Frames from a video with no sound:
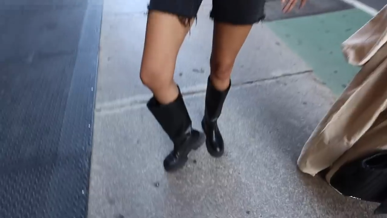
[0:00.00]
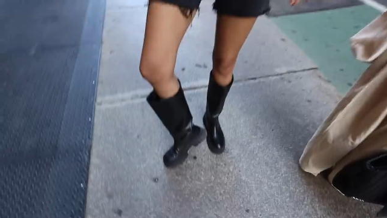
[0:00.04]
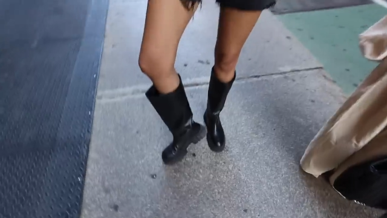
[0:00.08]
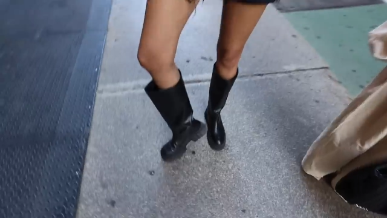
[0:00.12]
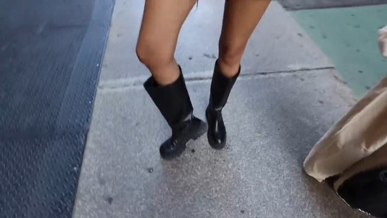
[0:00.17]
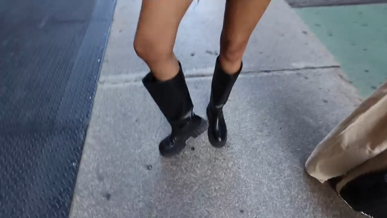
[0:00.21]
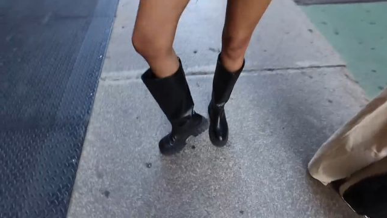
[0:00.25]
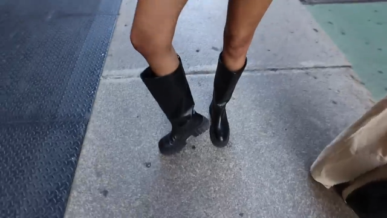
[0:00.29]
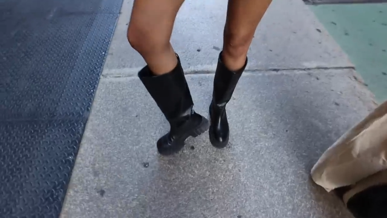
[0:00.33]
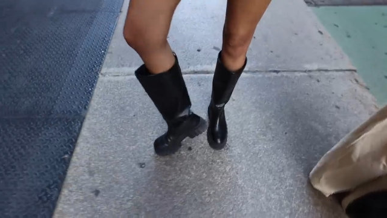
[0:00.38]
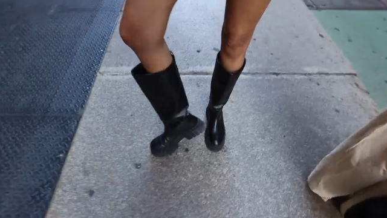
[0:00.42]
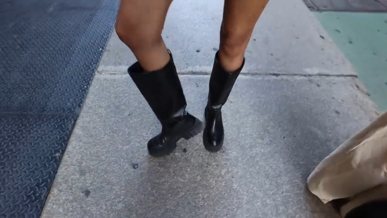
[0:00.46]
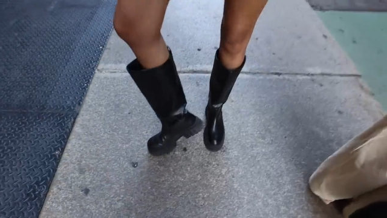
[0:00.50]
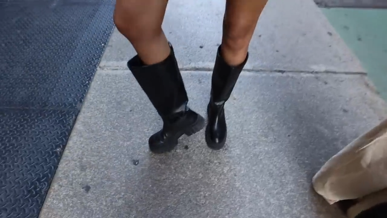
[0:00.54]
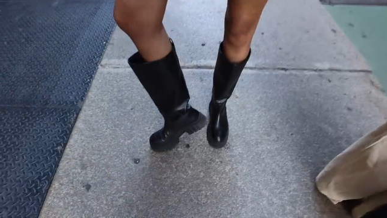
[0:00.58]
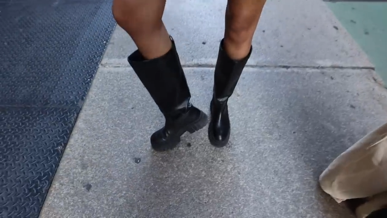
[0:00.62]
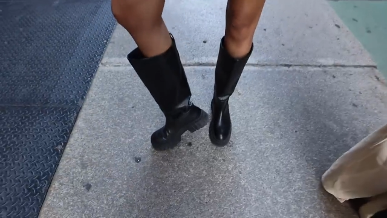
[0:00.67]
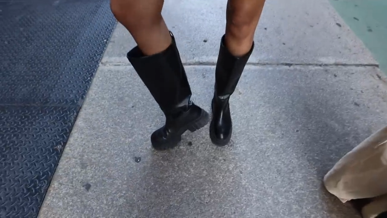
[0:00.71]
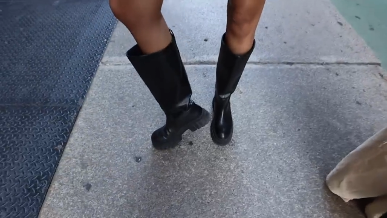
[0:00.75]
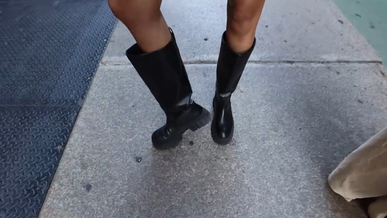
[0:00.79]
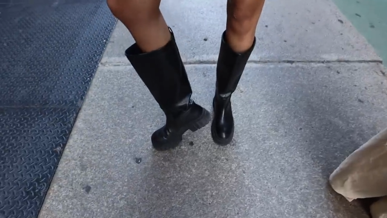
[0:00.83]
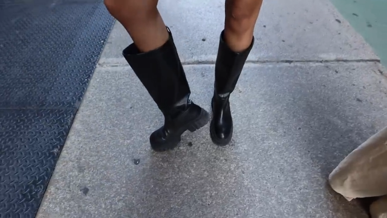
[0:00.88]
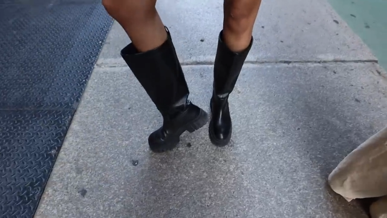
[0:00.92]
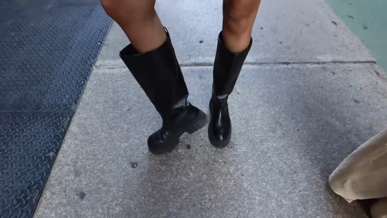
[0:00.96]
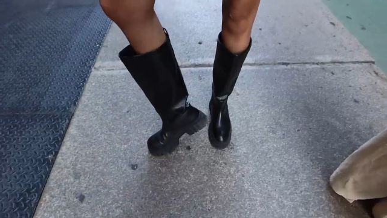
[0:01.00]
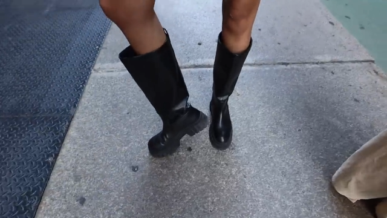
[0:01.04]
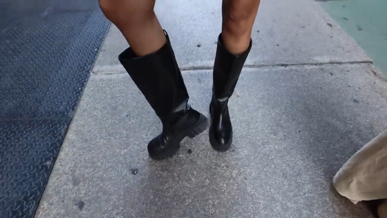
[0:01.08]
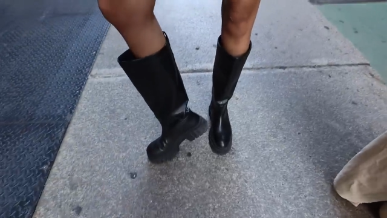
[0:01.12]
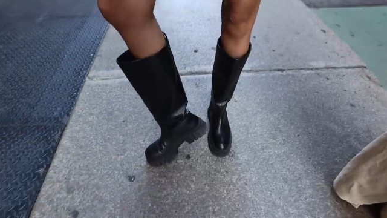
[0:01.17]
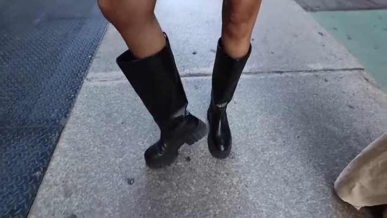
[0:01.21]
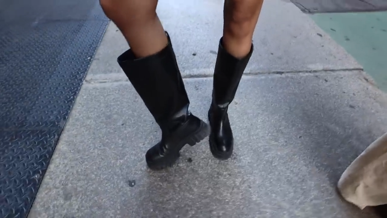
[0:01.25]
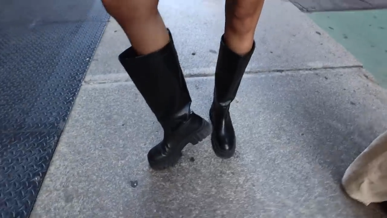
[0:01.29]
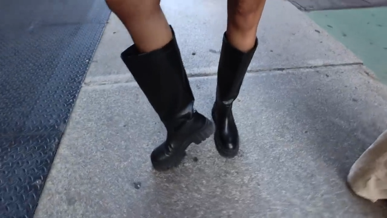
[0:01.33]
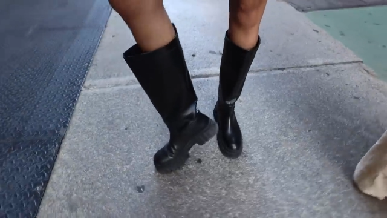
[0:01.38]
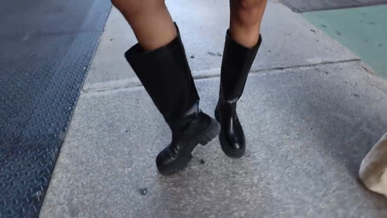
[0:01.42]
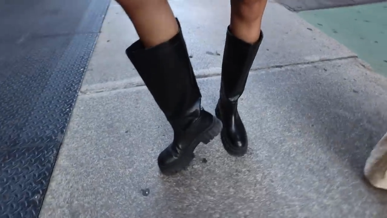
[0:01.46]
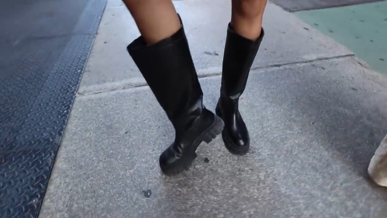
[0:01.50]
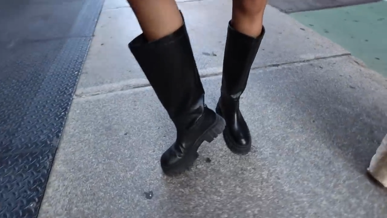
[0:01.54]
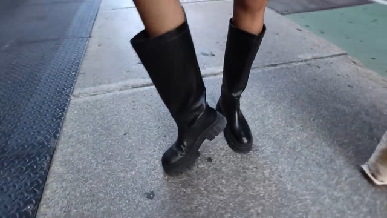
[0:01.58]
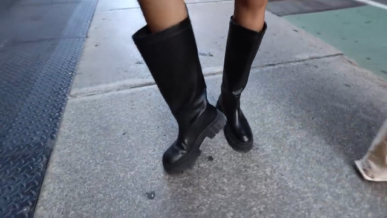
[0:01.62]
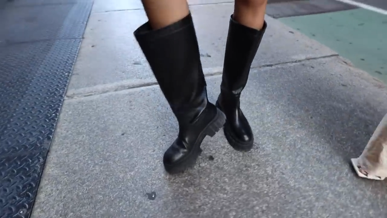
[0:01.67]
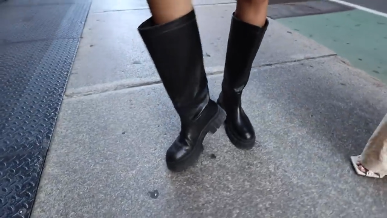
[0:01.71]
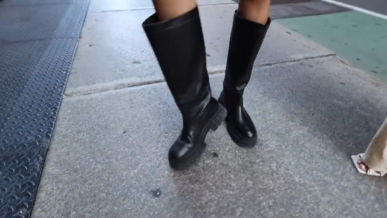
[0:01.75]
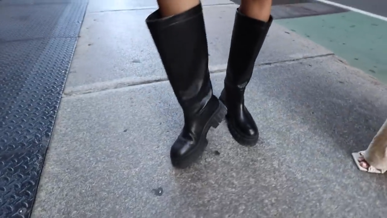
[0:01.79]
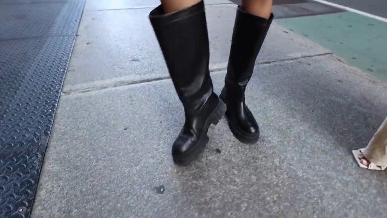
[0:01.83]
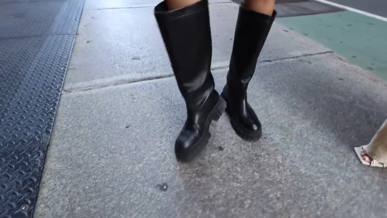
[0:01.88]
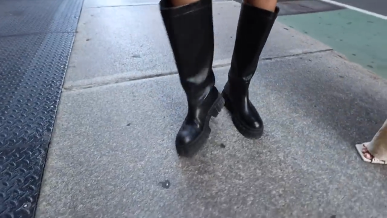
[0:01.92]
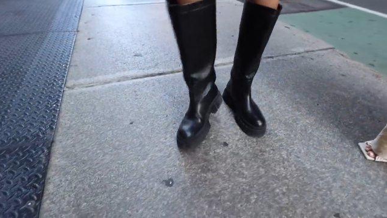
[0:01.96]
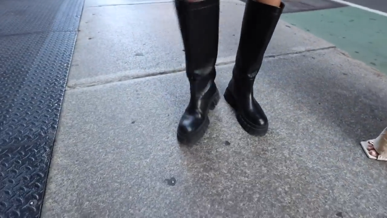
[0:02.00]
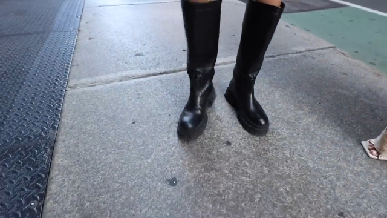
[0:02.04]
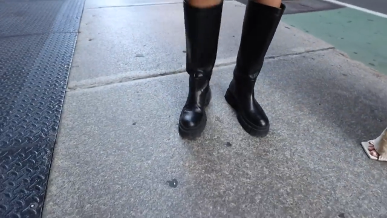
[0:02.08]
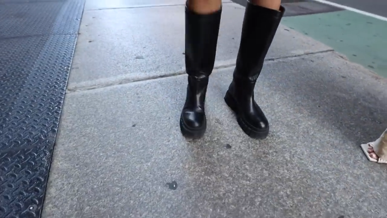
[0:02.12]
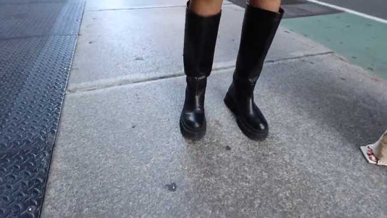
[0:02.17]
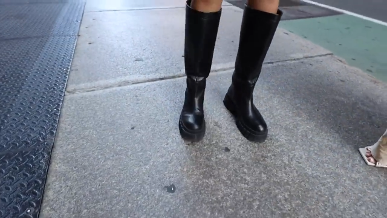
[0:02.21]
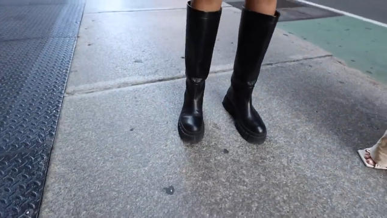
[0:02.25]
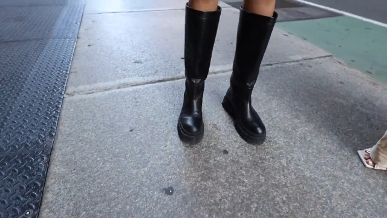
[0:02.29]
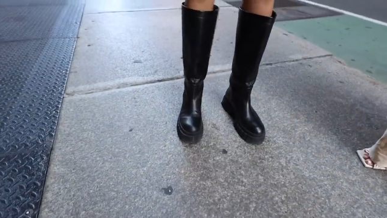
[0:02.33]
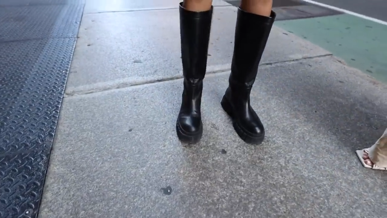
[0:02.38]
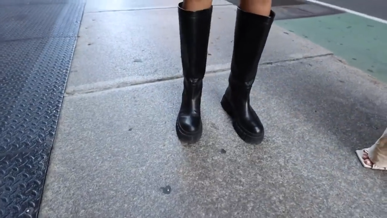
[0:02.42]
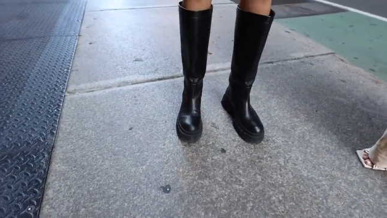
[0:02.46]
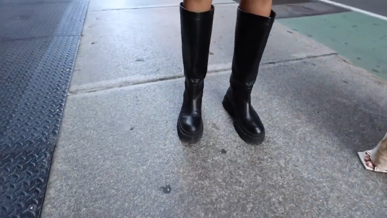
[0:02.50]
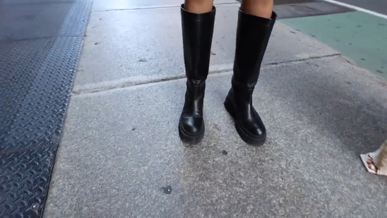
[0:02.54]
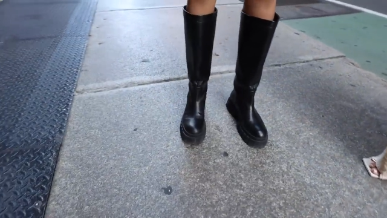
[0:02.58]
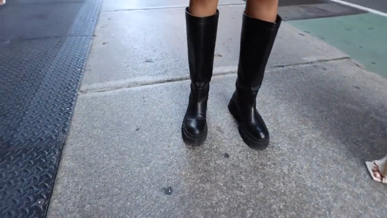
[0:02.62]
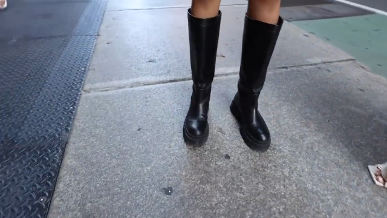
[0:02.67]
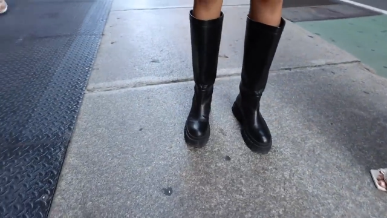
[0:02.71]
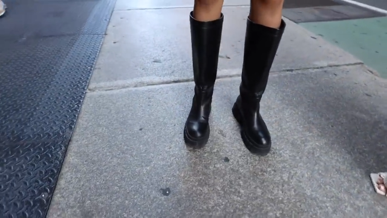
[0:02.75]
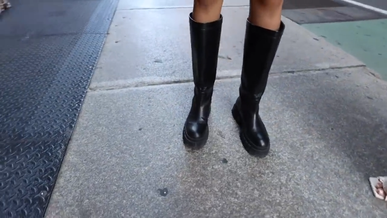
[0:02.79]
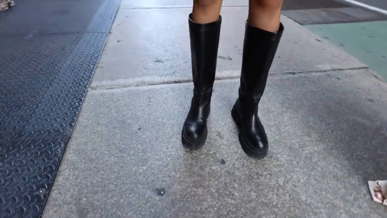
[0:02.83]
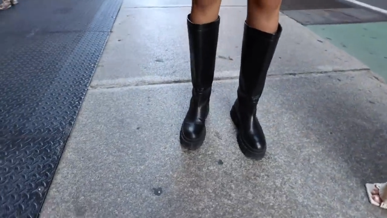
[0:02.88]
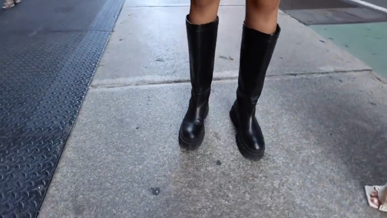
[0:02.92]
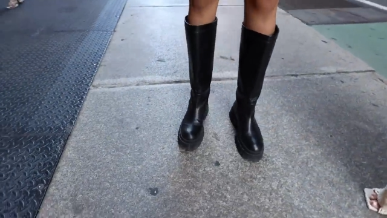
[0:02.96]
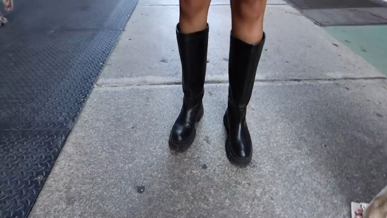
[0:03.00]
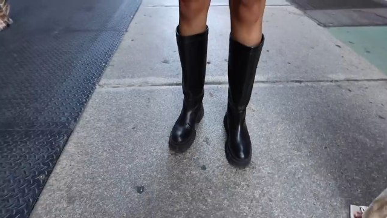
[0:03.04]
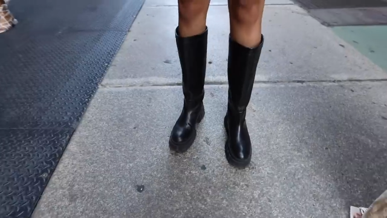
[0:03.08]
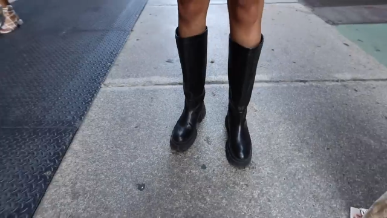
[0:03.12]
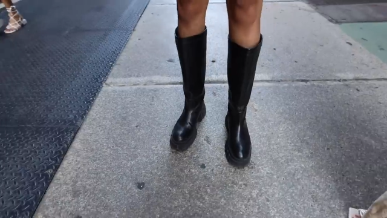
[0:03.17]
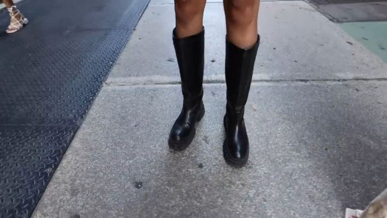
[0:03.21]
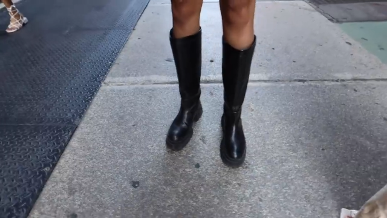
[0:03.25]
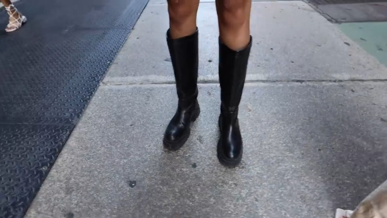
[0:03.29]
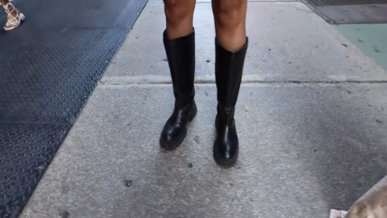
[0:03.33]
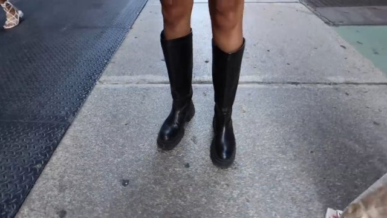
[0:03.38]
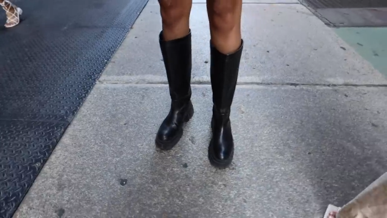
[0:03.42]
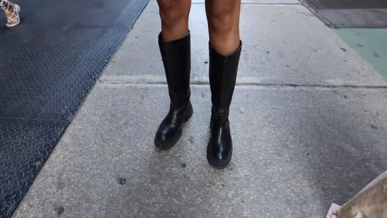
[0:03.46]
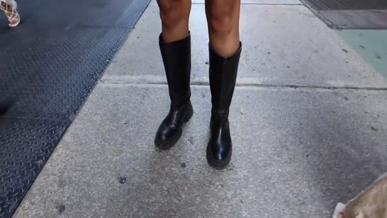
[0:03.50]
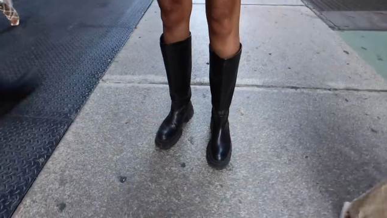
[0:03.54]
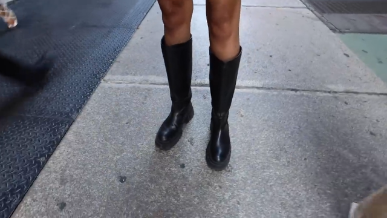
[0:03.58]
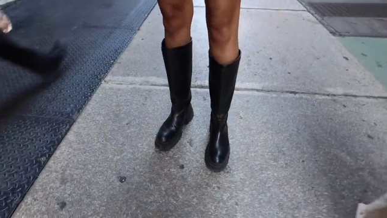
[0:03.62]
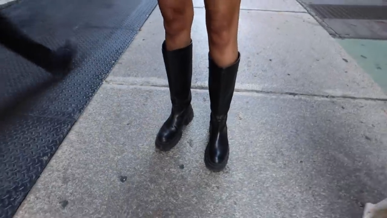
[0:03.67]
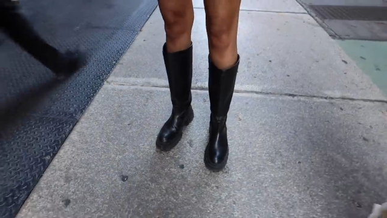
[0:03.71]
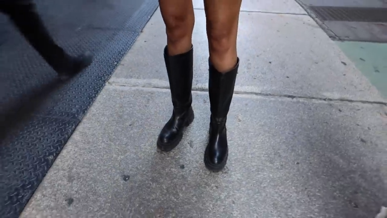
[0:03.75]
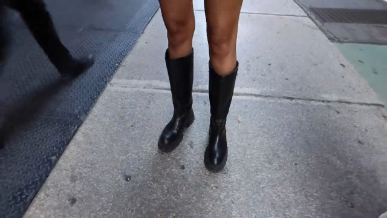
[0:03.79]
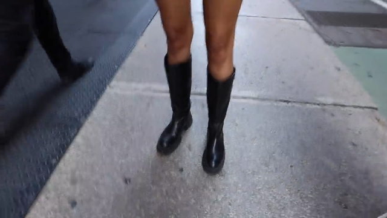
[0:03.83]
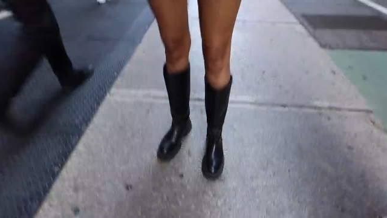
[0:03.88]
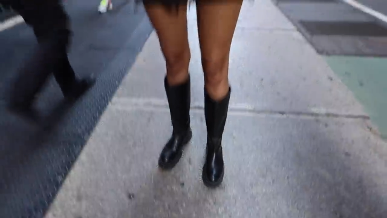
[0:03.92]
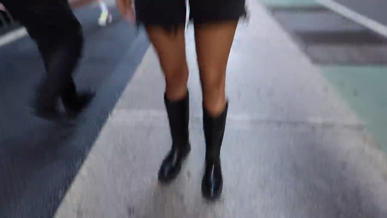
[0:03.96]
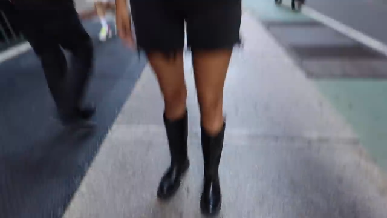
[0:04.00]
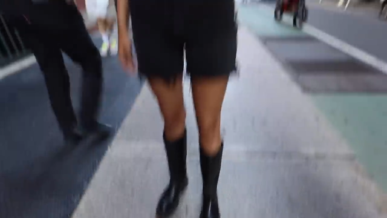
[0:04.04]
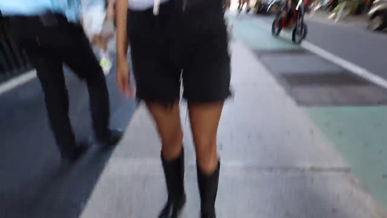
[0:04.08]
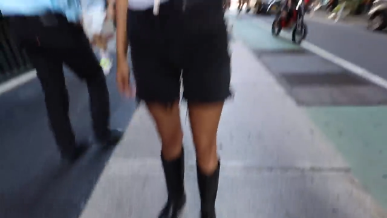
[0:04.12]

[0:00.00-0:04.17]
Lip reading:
No face is visible, so there are no lips to read.